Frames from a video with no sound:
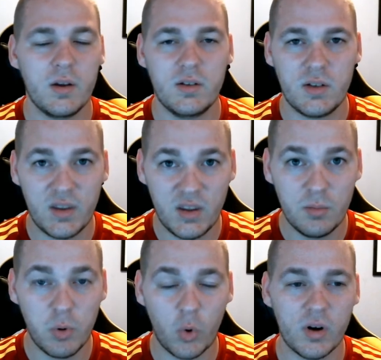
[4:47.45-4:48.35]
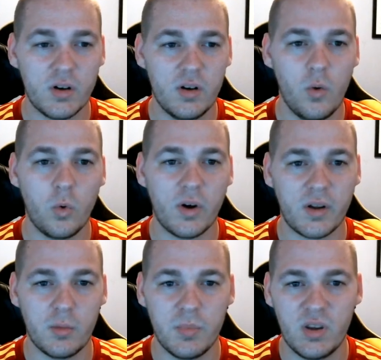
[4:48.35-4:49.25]
Keyboard or
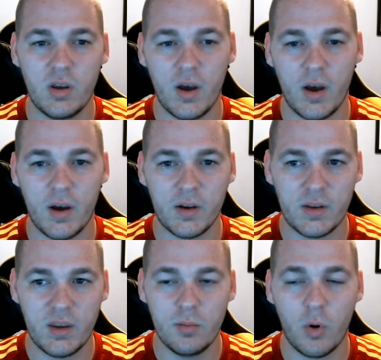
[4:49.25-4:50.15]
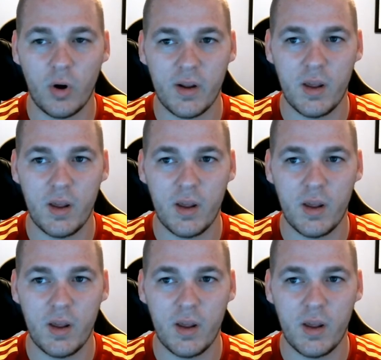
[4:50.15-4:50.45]
keyboard